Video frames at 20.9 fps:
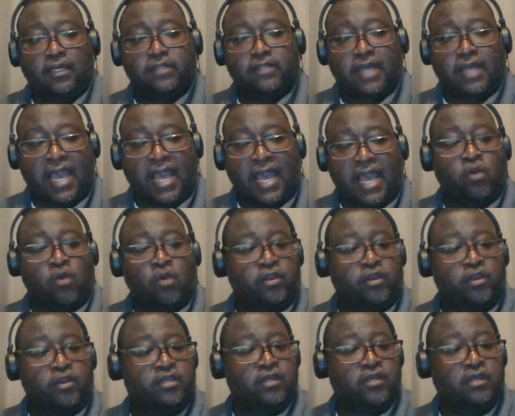I
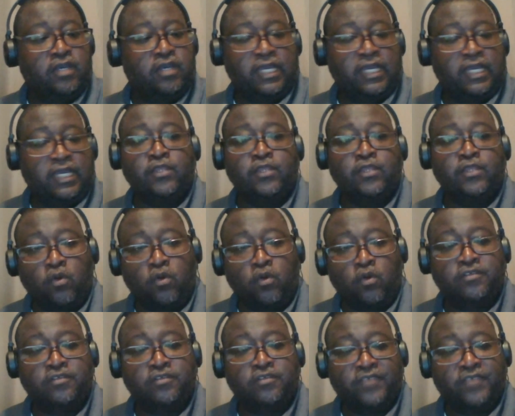work in the
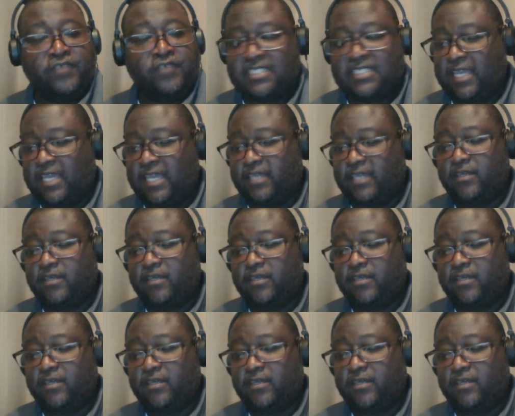world of ed tech.